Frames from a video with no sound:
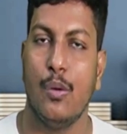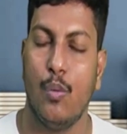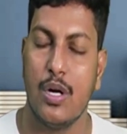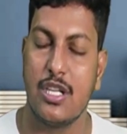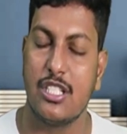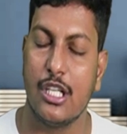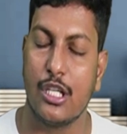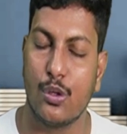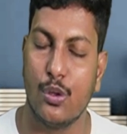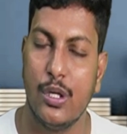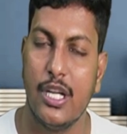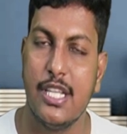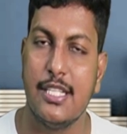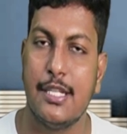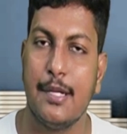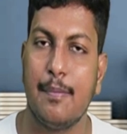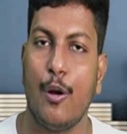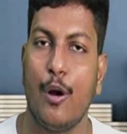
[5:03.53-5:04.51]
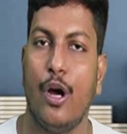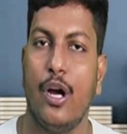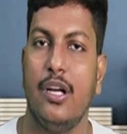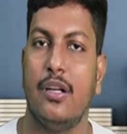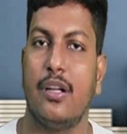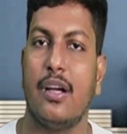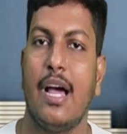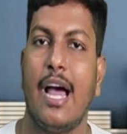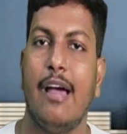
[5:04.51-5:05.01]
Once the code is
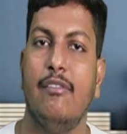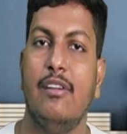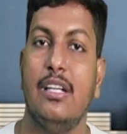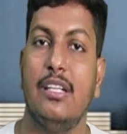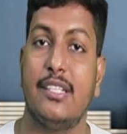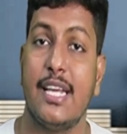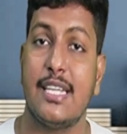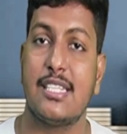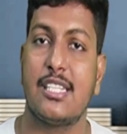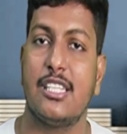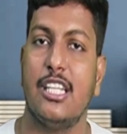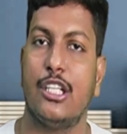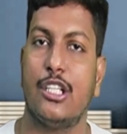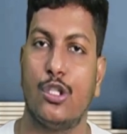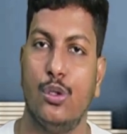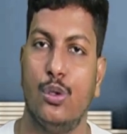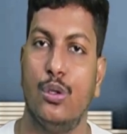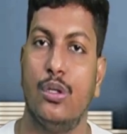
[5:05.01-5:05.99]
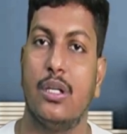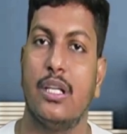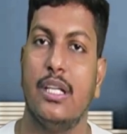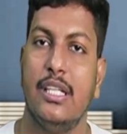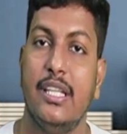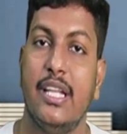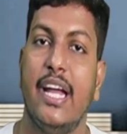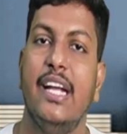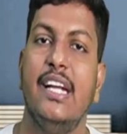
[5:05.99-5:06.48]
deployed, I will test that code
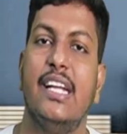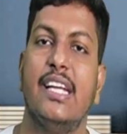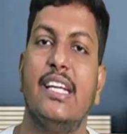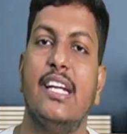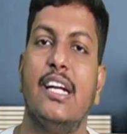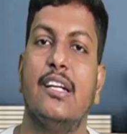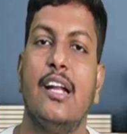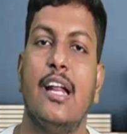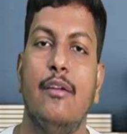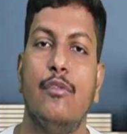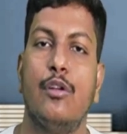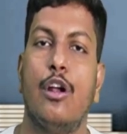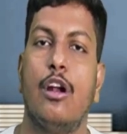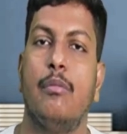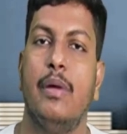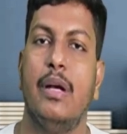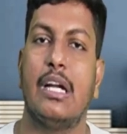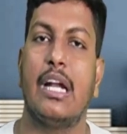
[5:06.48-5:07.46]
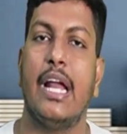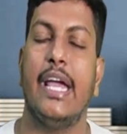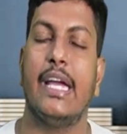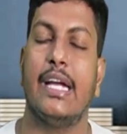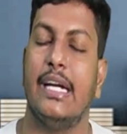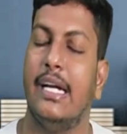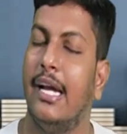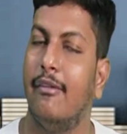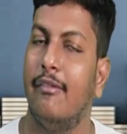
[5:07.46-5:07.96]
in the integrated environment
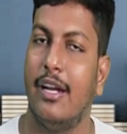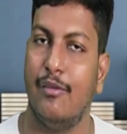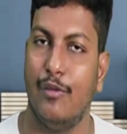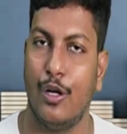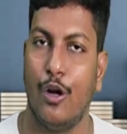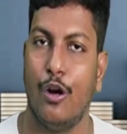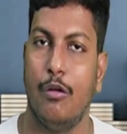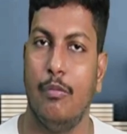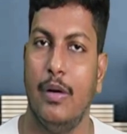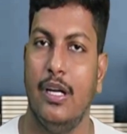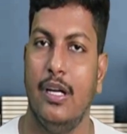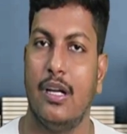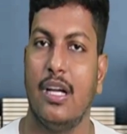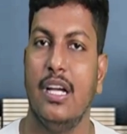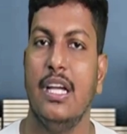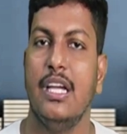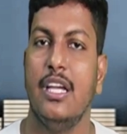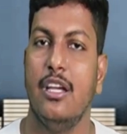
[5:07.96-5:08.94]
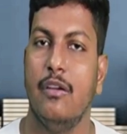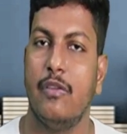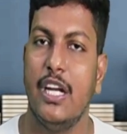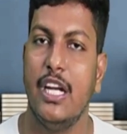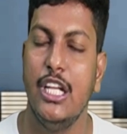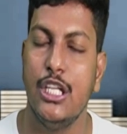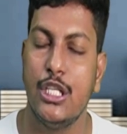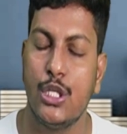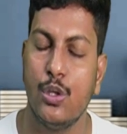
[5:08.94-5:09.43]
like dev environment. If
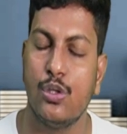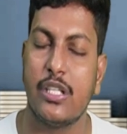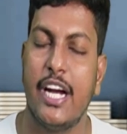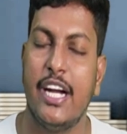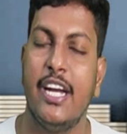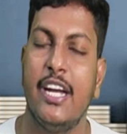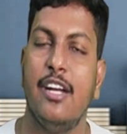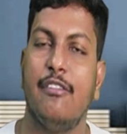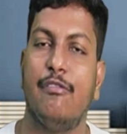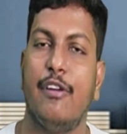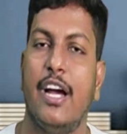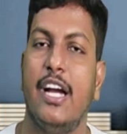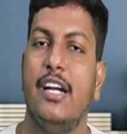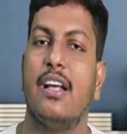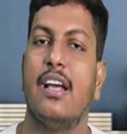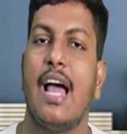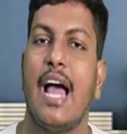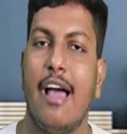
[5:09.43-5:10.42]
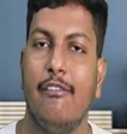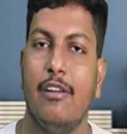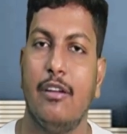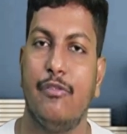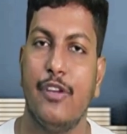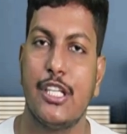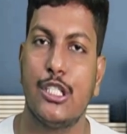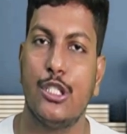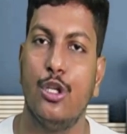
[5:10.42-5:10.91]
any issues identified, I will
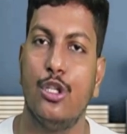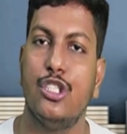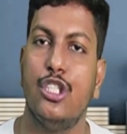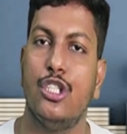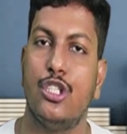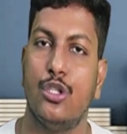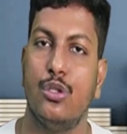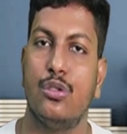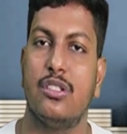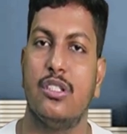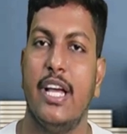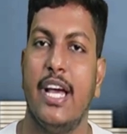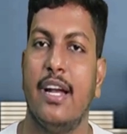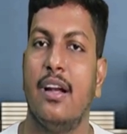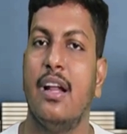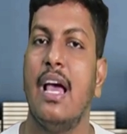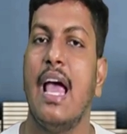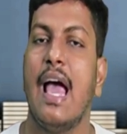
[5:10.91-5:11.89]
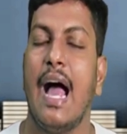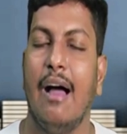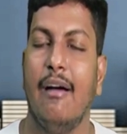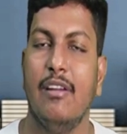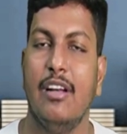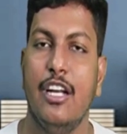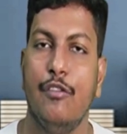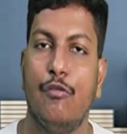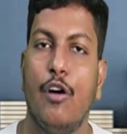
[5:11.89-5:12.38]
fix those issues, then I
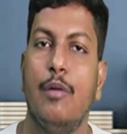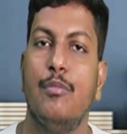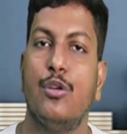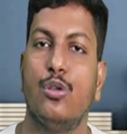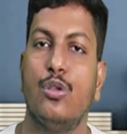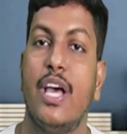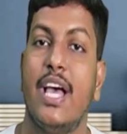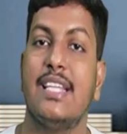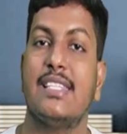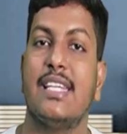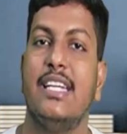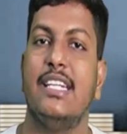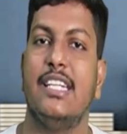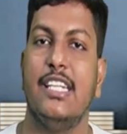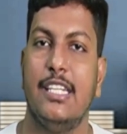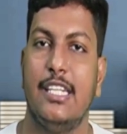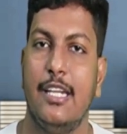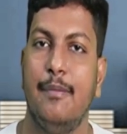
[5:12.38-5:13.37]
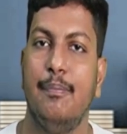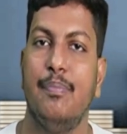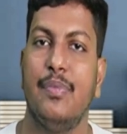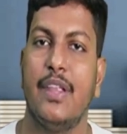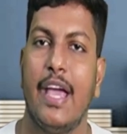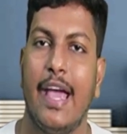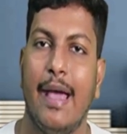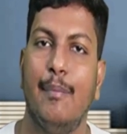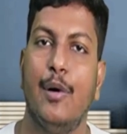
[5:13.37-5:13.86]
will inform to the SIT
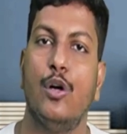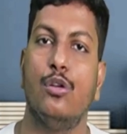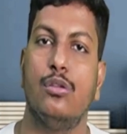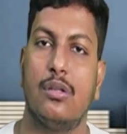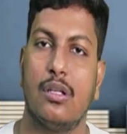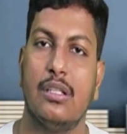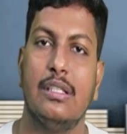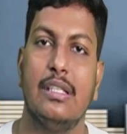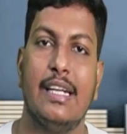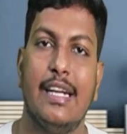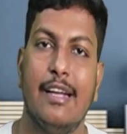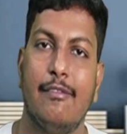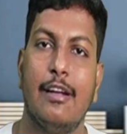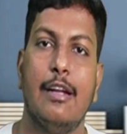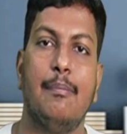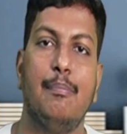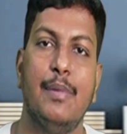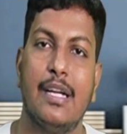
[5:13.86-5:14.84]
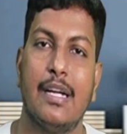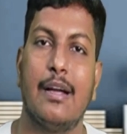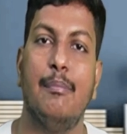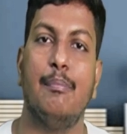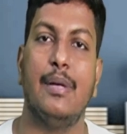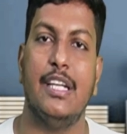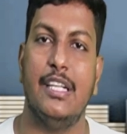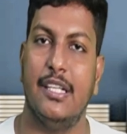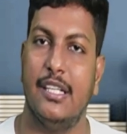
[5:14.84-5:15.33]
team about the development
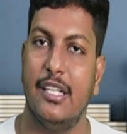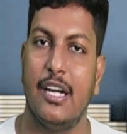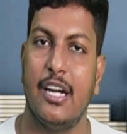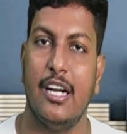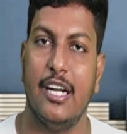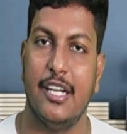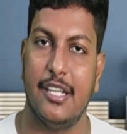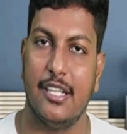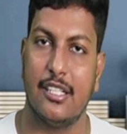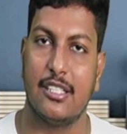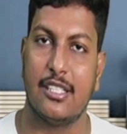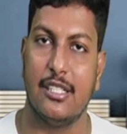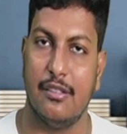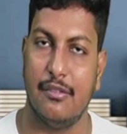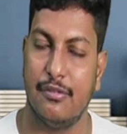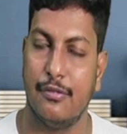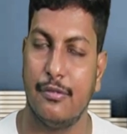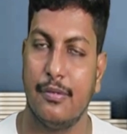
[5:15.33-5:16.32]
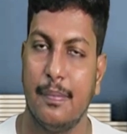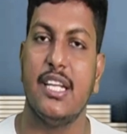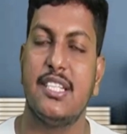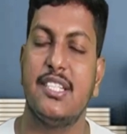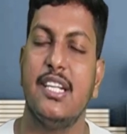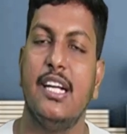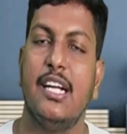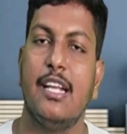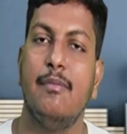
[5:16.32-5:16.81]
completed related stuff.
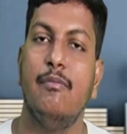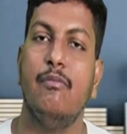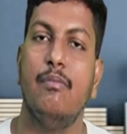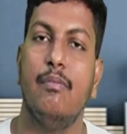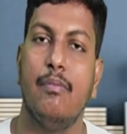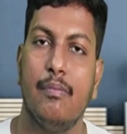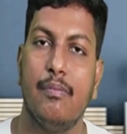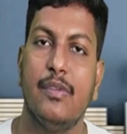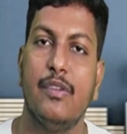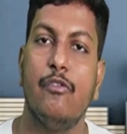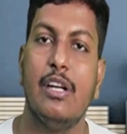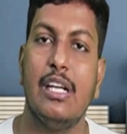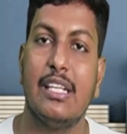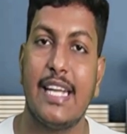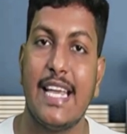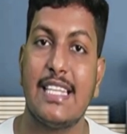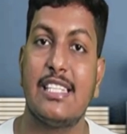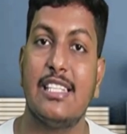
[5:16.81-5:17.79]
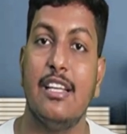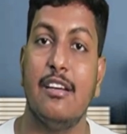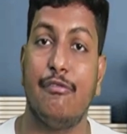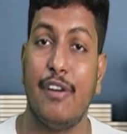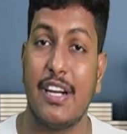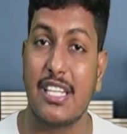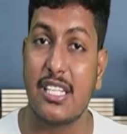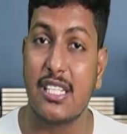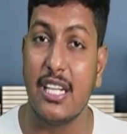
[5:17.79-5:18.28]
Testing team will test the
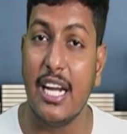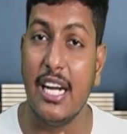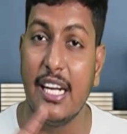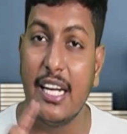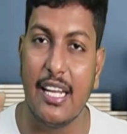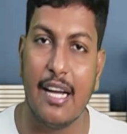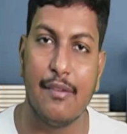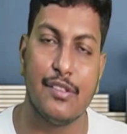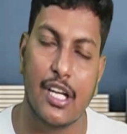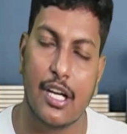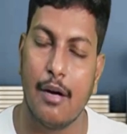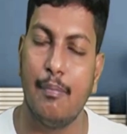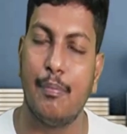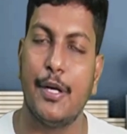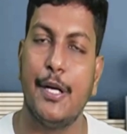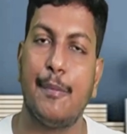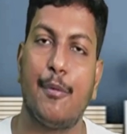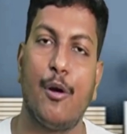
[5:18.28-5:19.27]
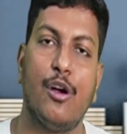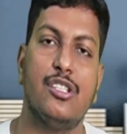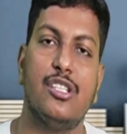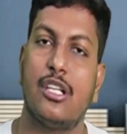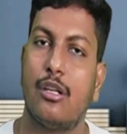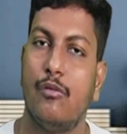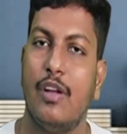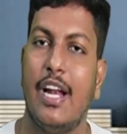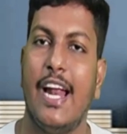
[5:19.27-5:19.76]
functionality of the complete
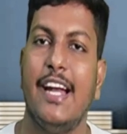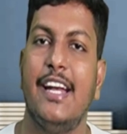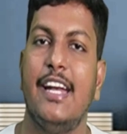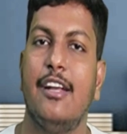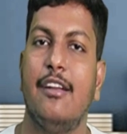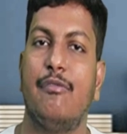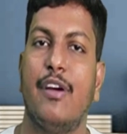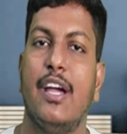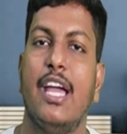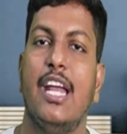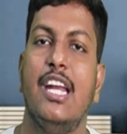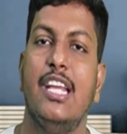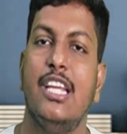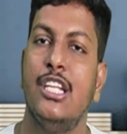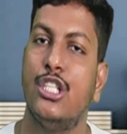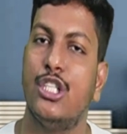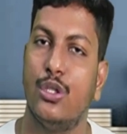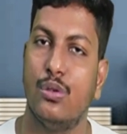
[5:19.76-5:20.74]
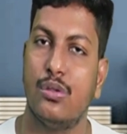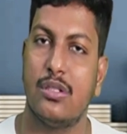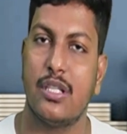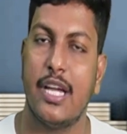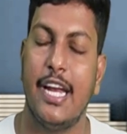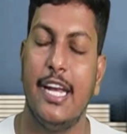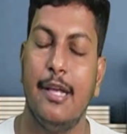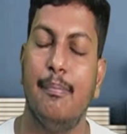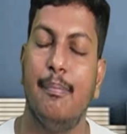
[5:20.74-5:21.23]
project, will identify any
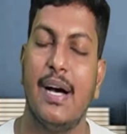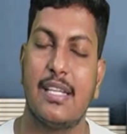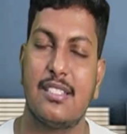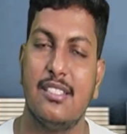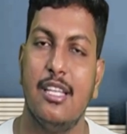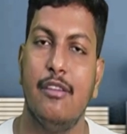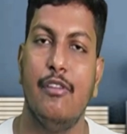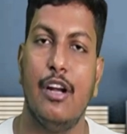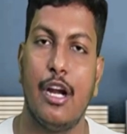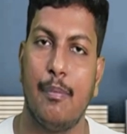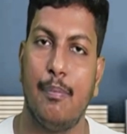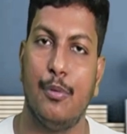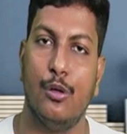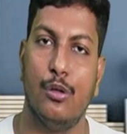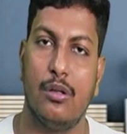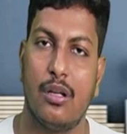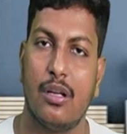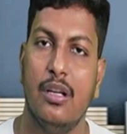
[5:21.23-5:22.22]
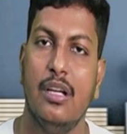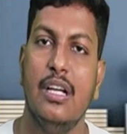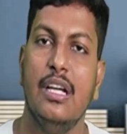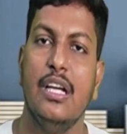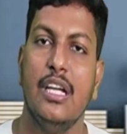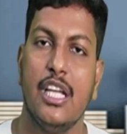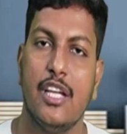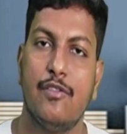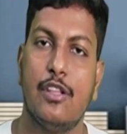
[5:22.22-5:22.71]
issues, any bugs they will report.
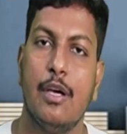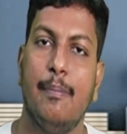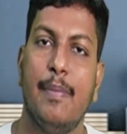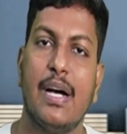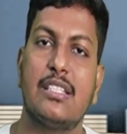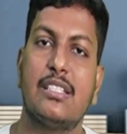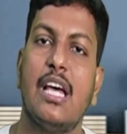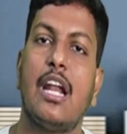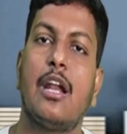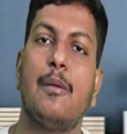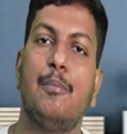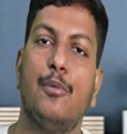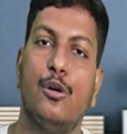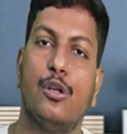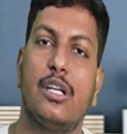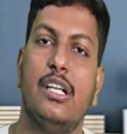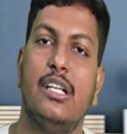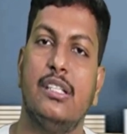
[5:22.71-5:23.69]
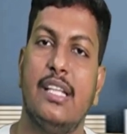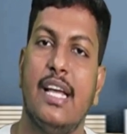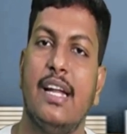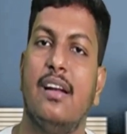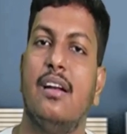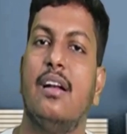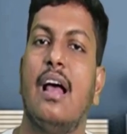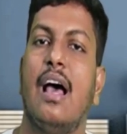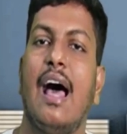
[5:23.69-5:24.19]
If the bugs are reported,
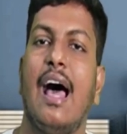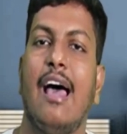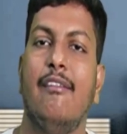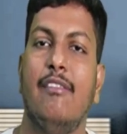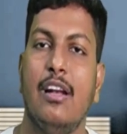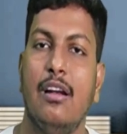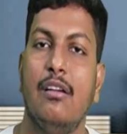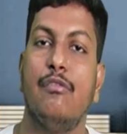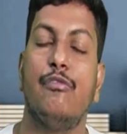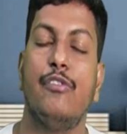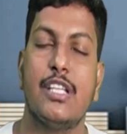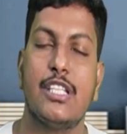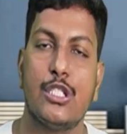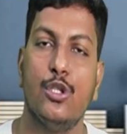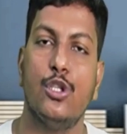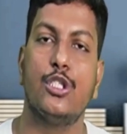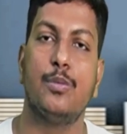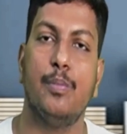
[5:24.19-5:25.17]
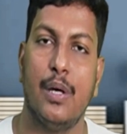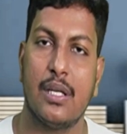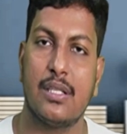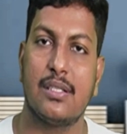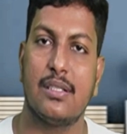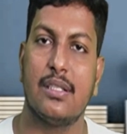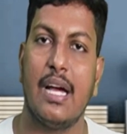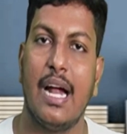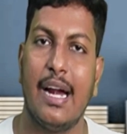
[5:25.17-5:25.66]
then I will fix those
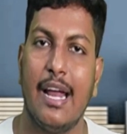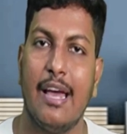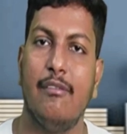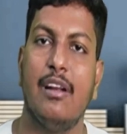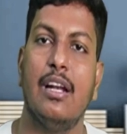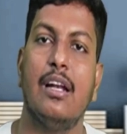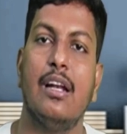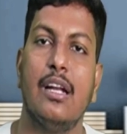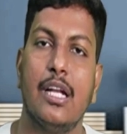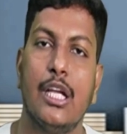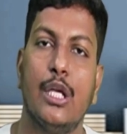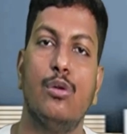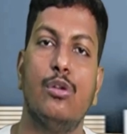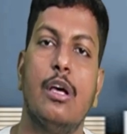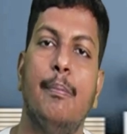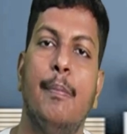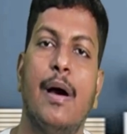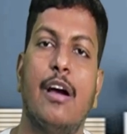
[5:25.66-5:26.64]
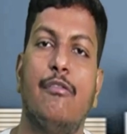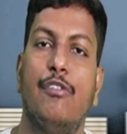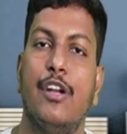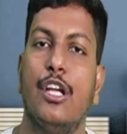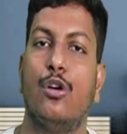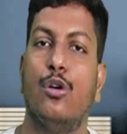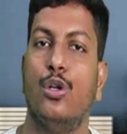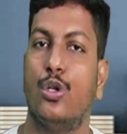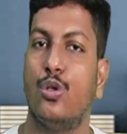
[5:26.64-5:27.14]
bugs and I will give the
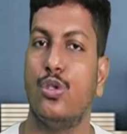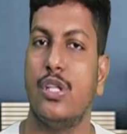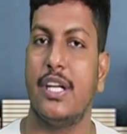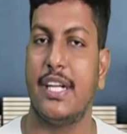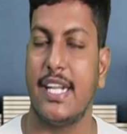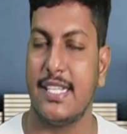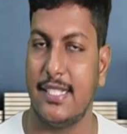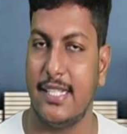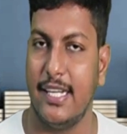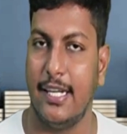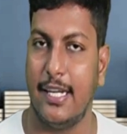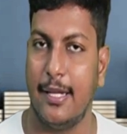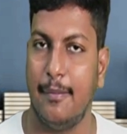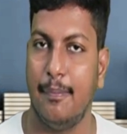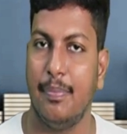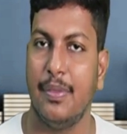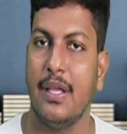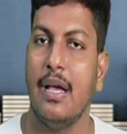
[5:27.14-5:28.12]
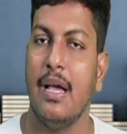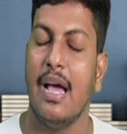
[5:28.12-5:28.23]
bug-free code to the testing team.